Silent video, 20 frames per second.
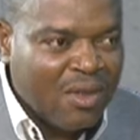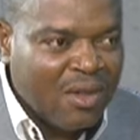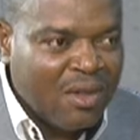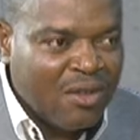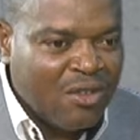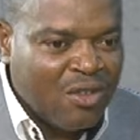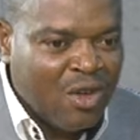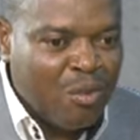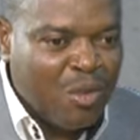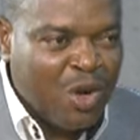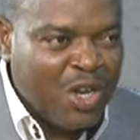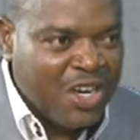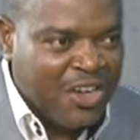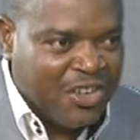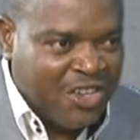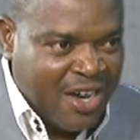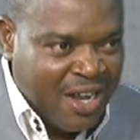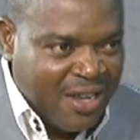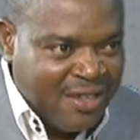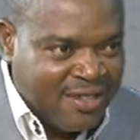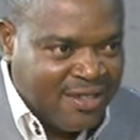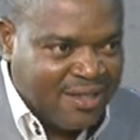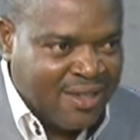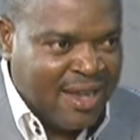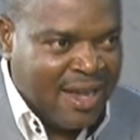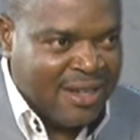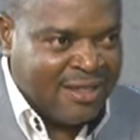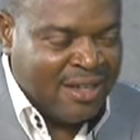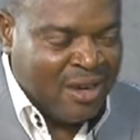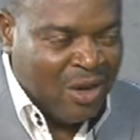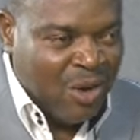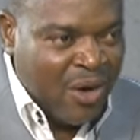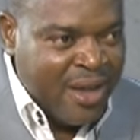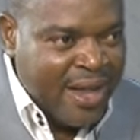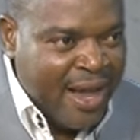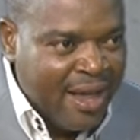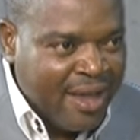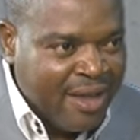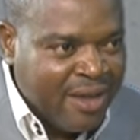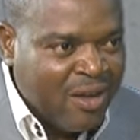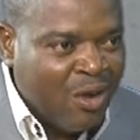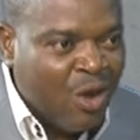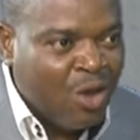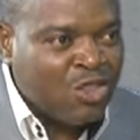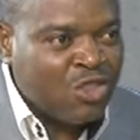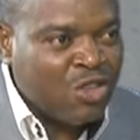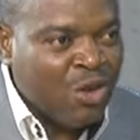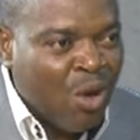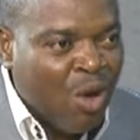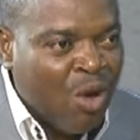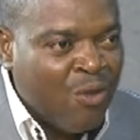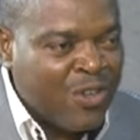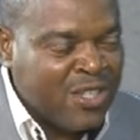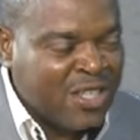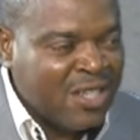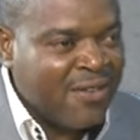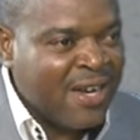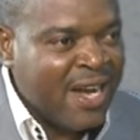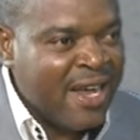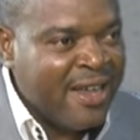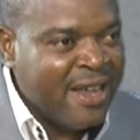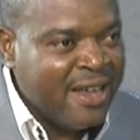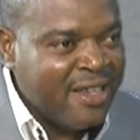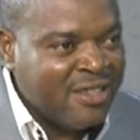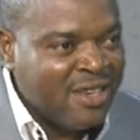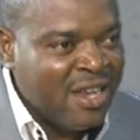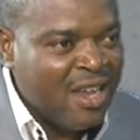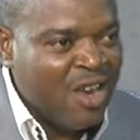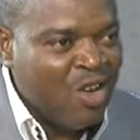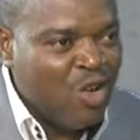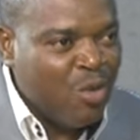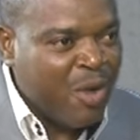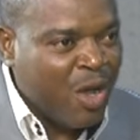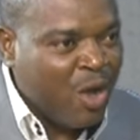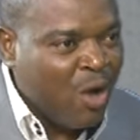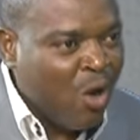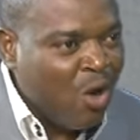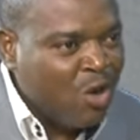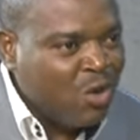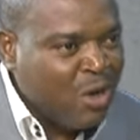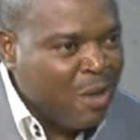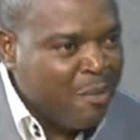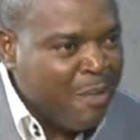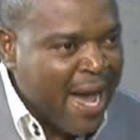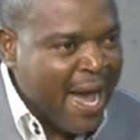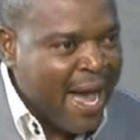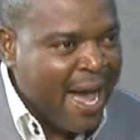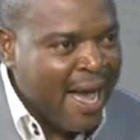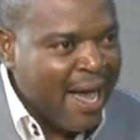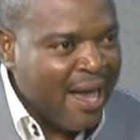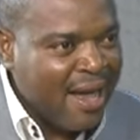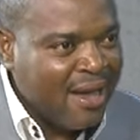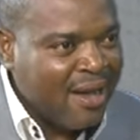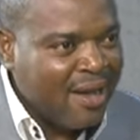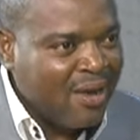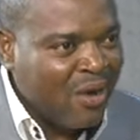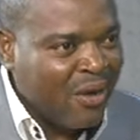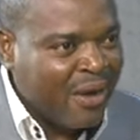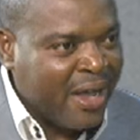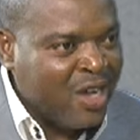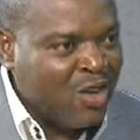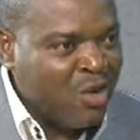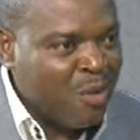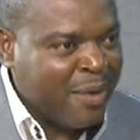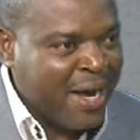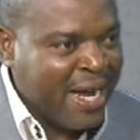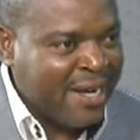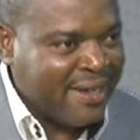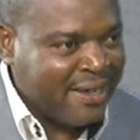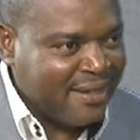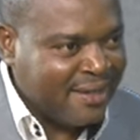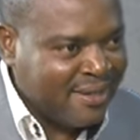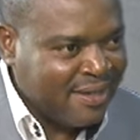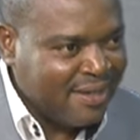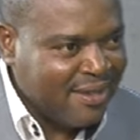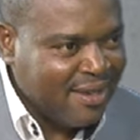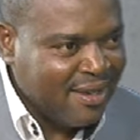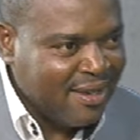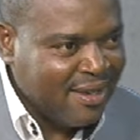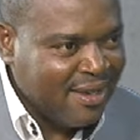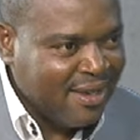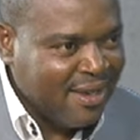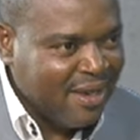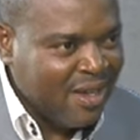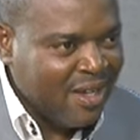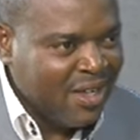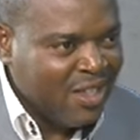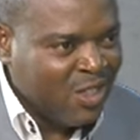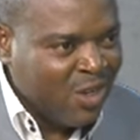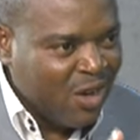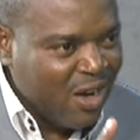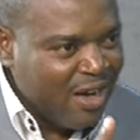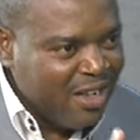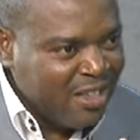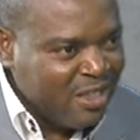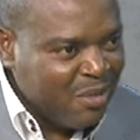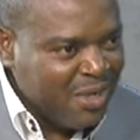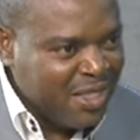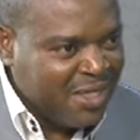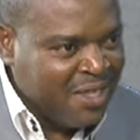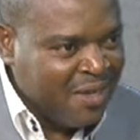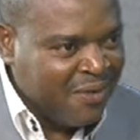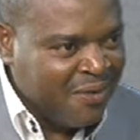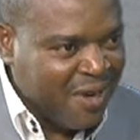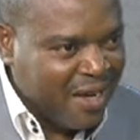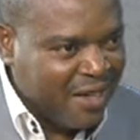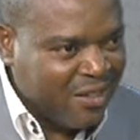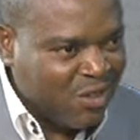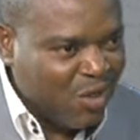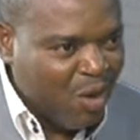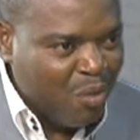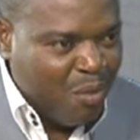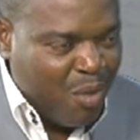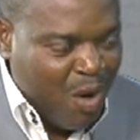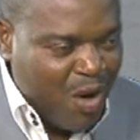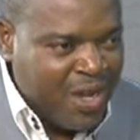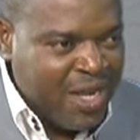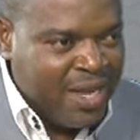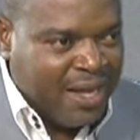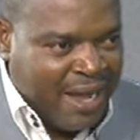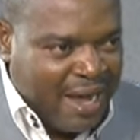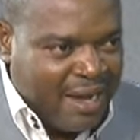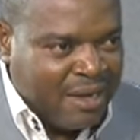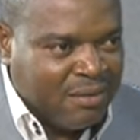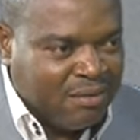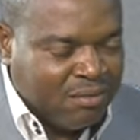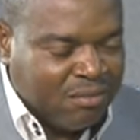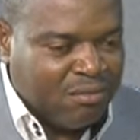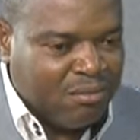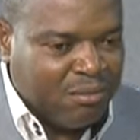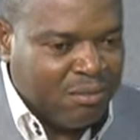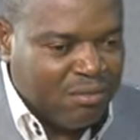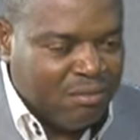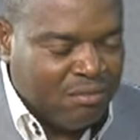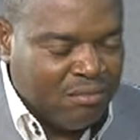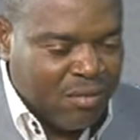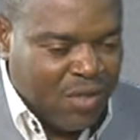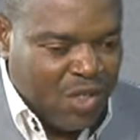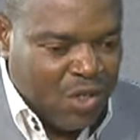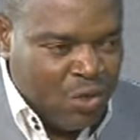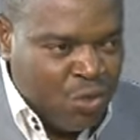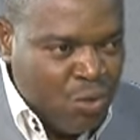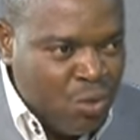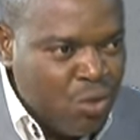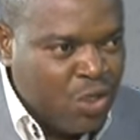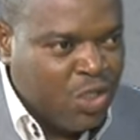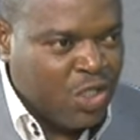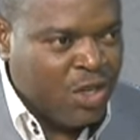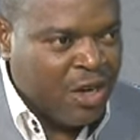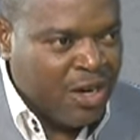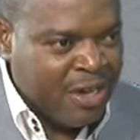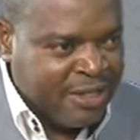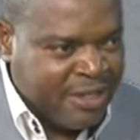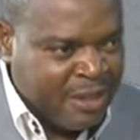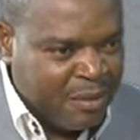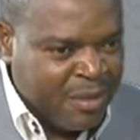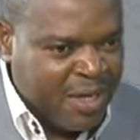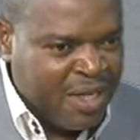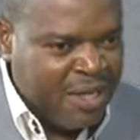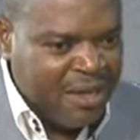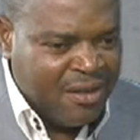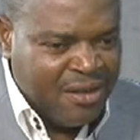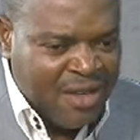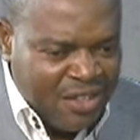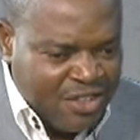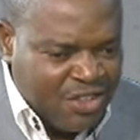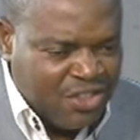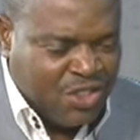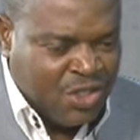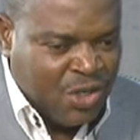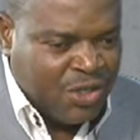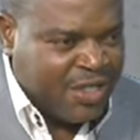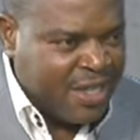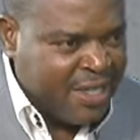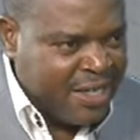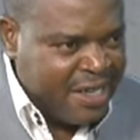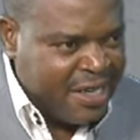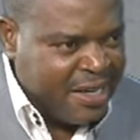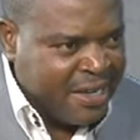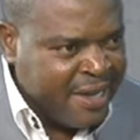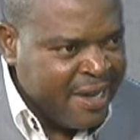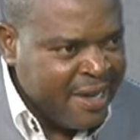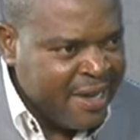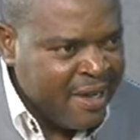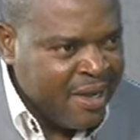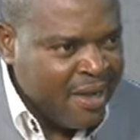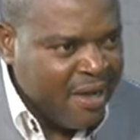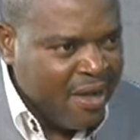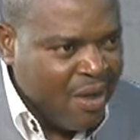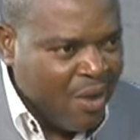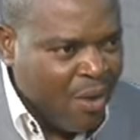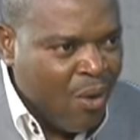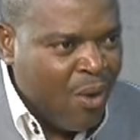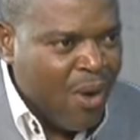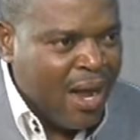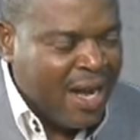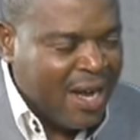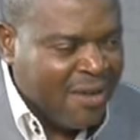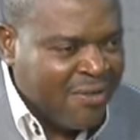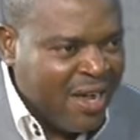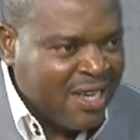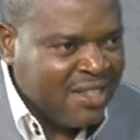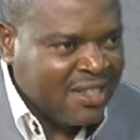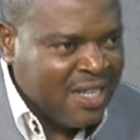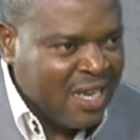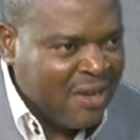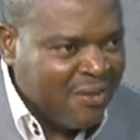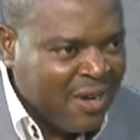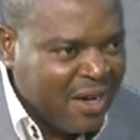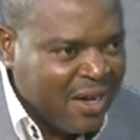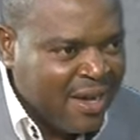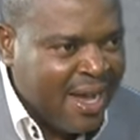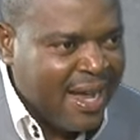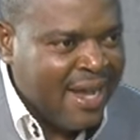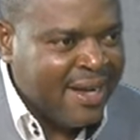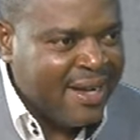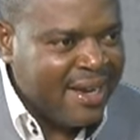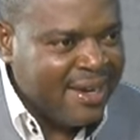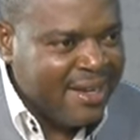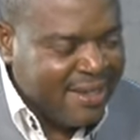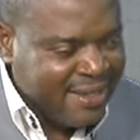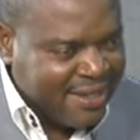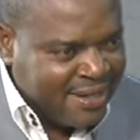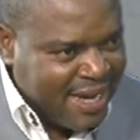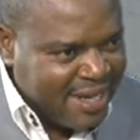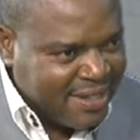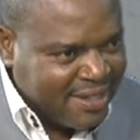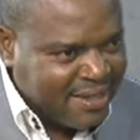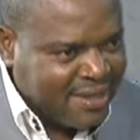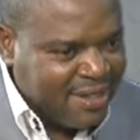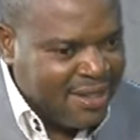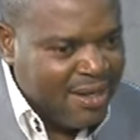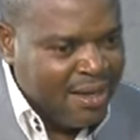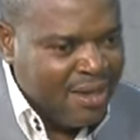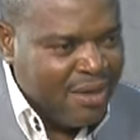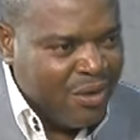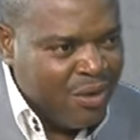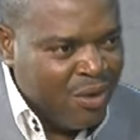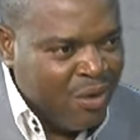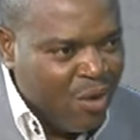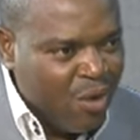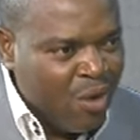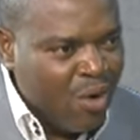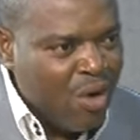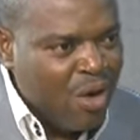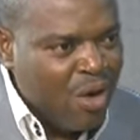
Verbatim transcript: somebody trains as a lawyer, he does law for several years to be called to the bar, okay, to practice. Mm -hmm. Journalism is different. Somebody can do journalism. He needs just a degree or an advanced level, and then he starts, you know,